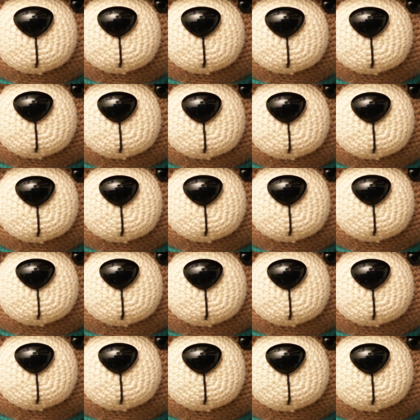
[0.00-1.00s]

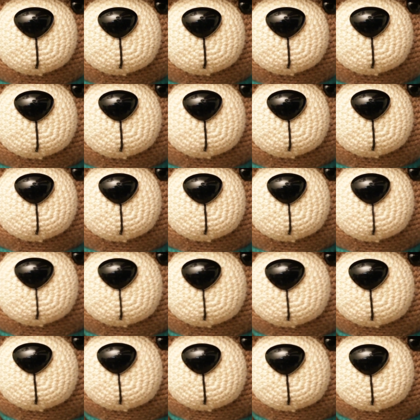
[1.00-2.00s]
I wouldn't
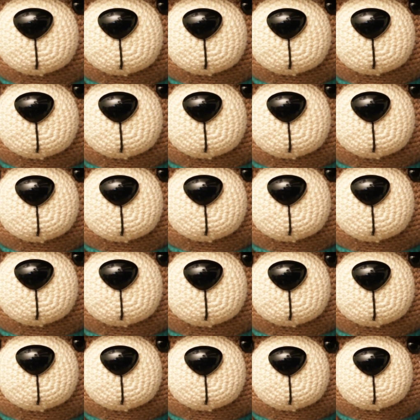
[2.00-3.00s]
say it is
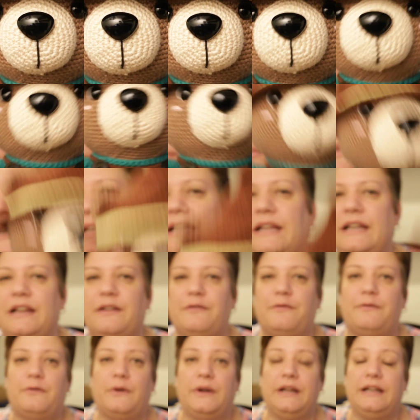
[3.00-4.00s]
specifically
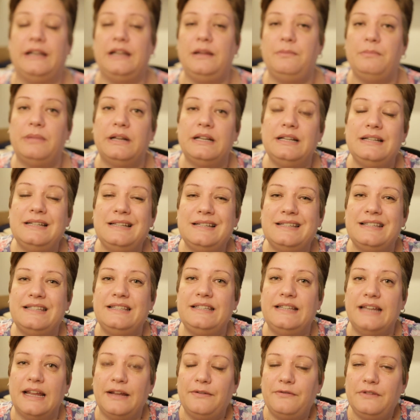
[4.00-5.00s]
beginner friendly, but it is
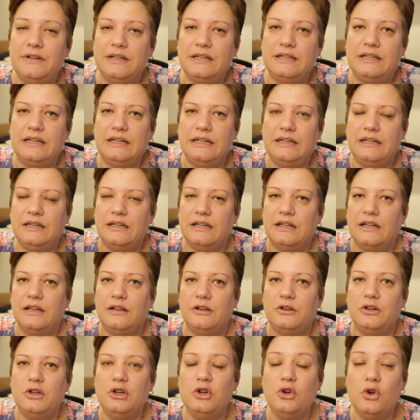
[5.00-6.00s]
definitely
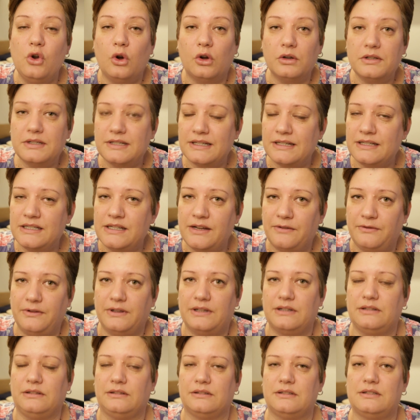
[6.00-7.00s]
not a
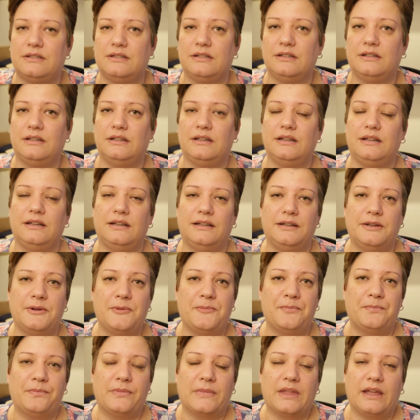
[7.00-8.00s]
difficult
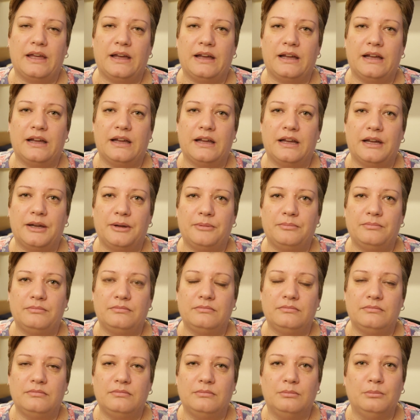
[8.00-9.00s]

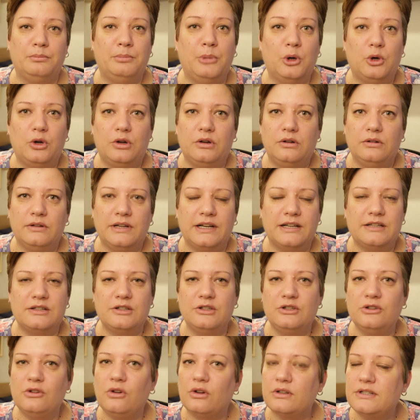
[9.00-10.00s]
book. It is
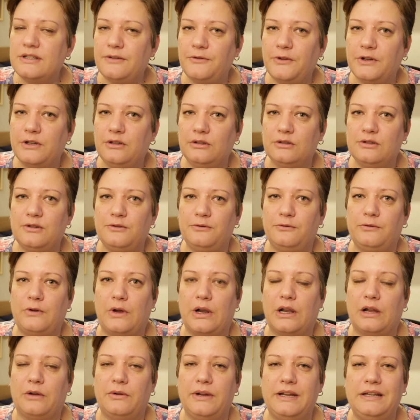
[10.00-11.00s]
not difficult to
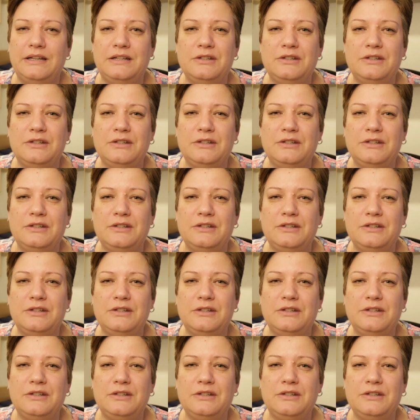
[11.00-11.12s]
follow. It